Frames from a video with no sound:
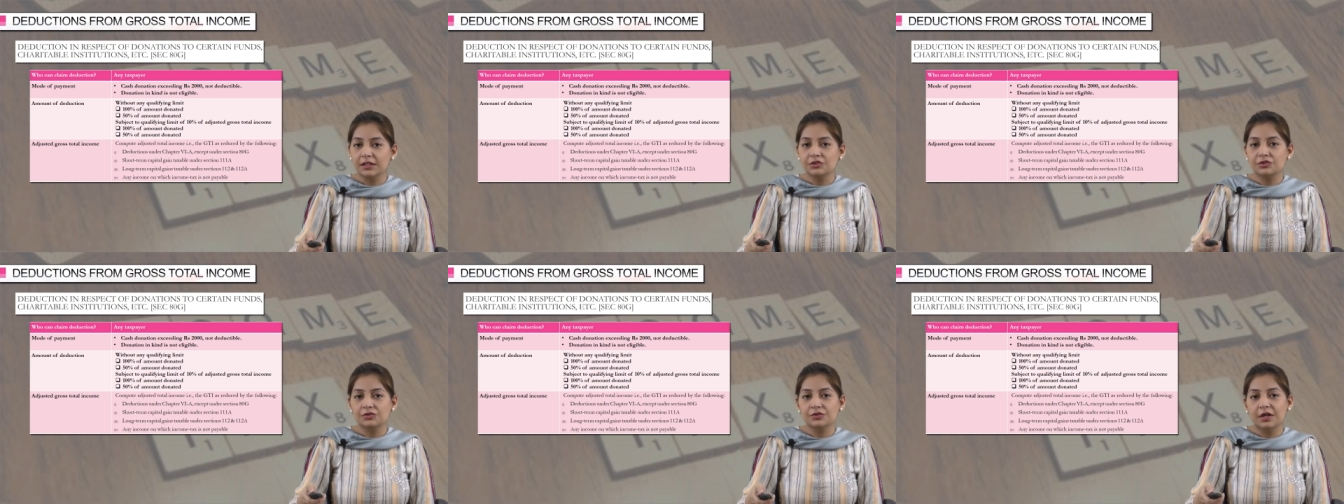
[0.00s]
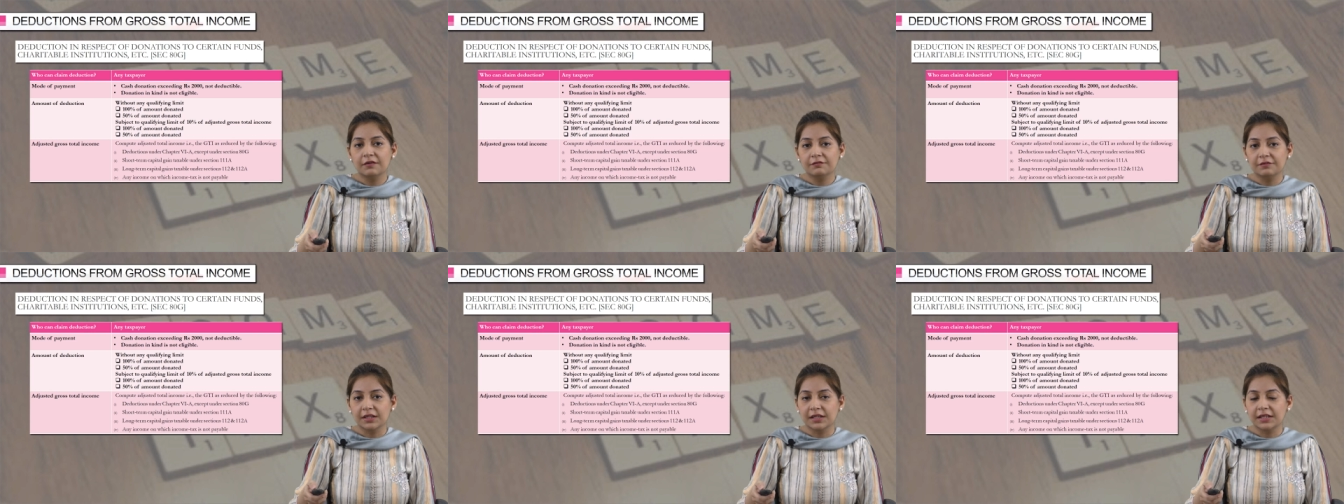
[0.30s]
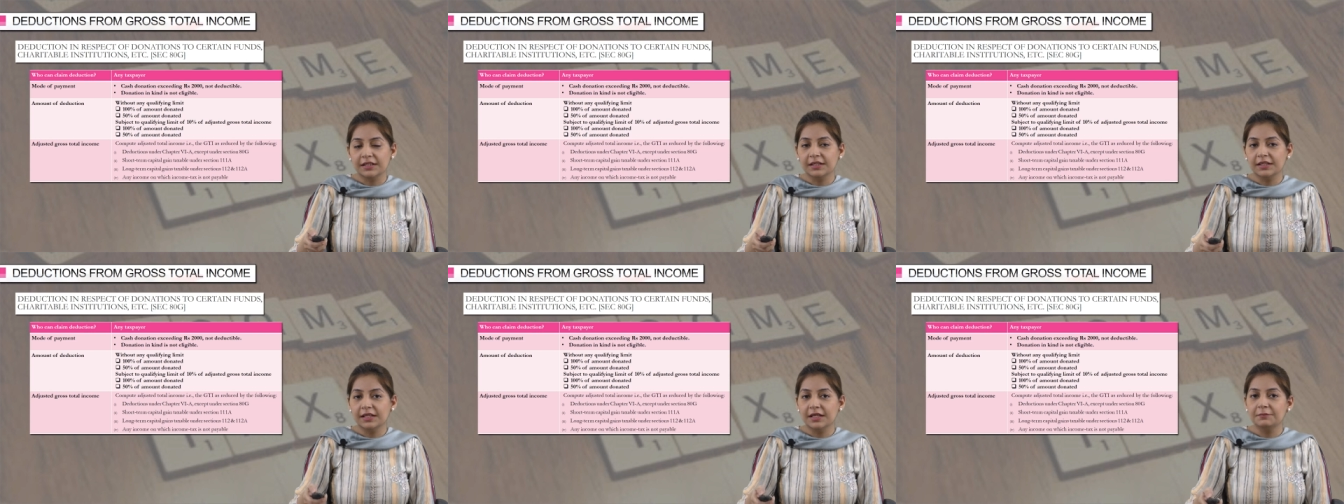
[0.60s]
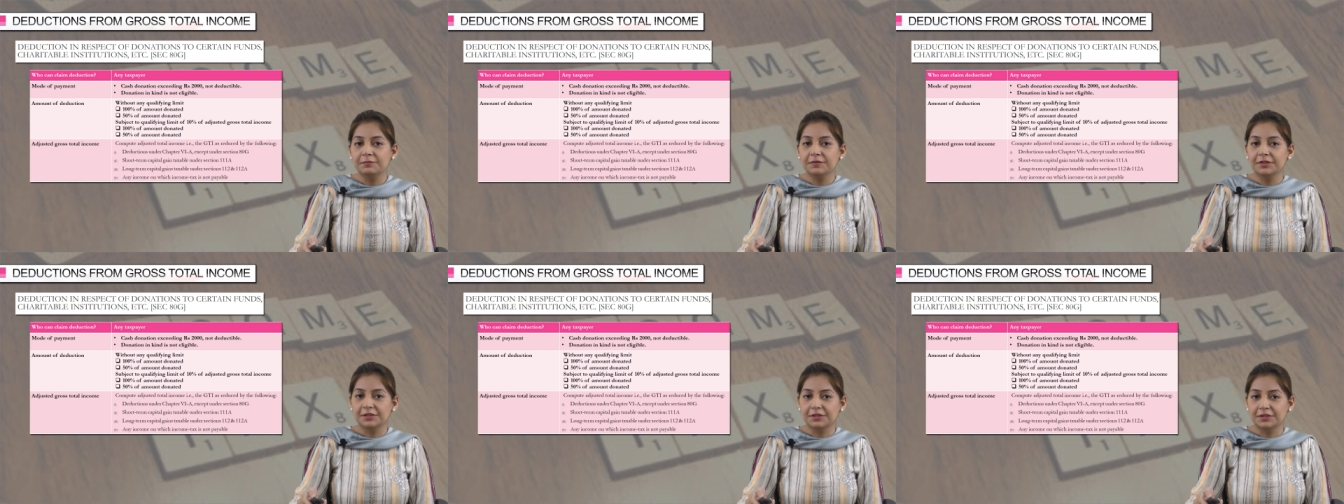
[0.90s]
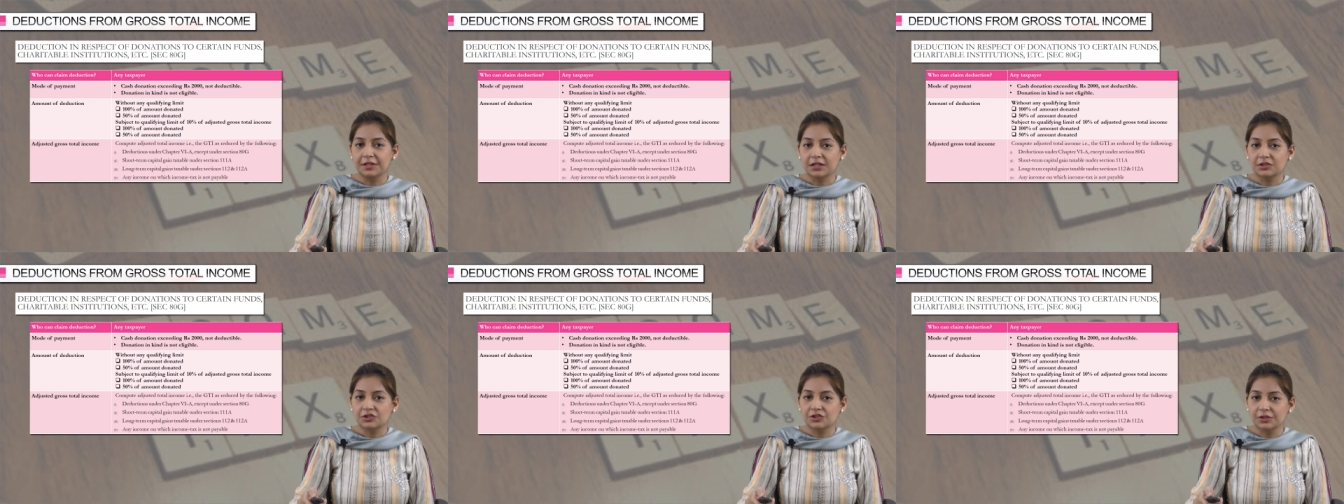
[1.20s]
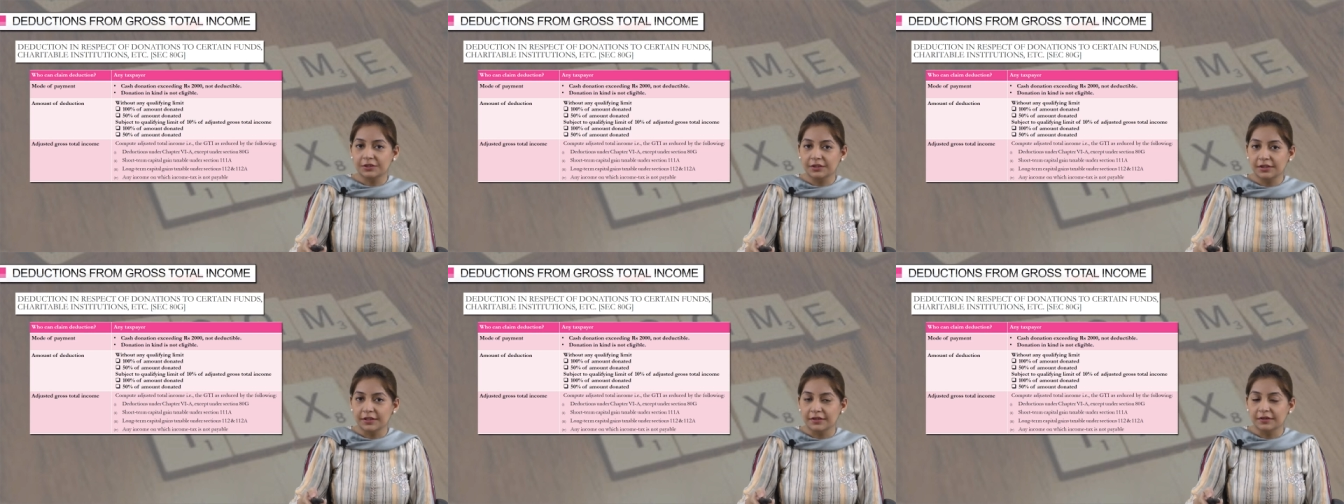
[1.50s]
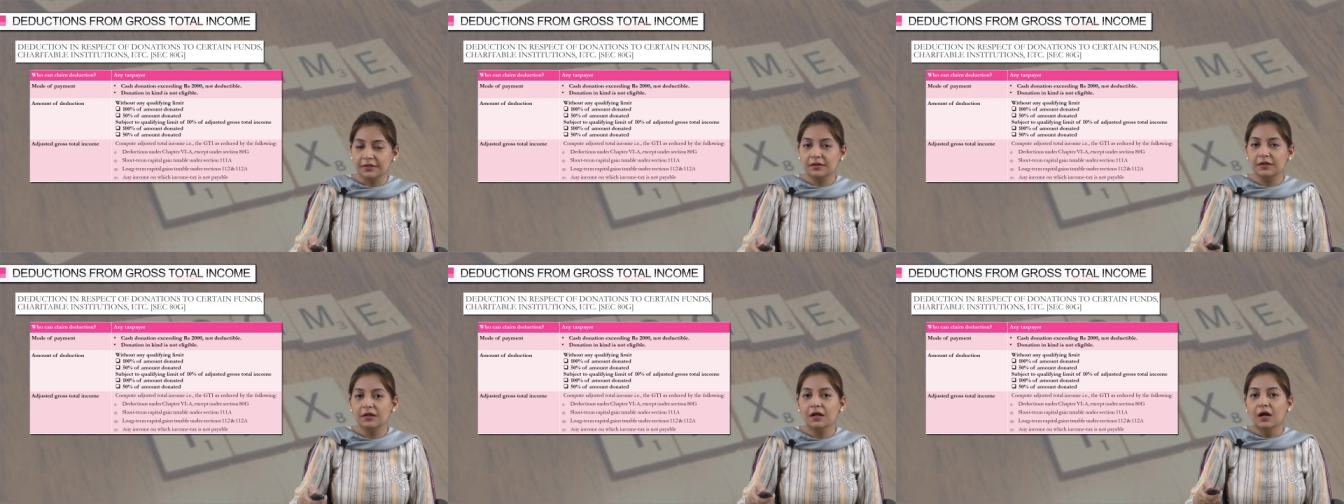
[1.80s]
HUF, they can claim the deduction
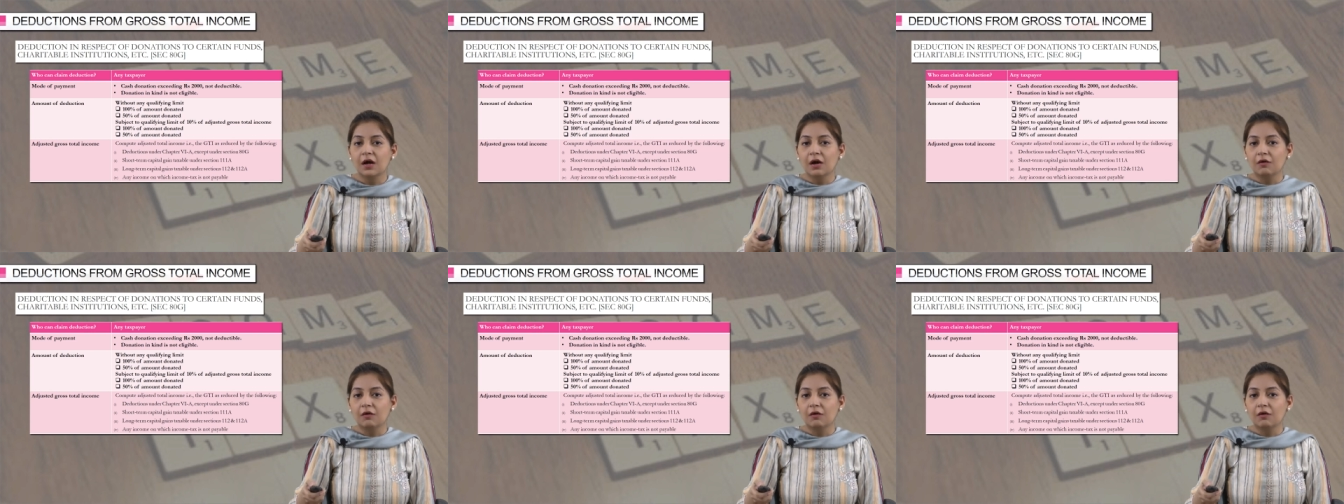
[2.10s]
here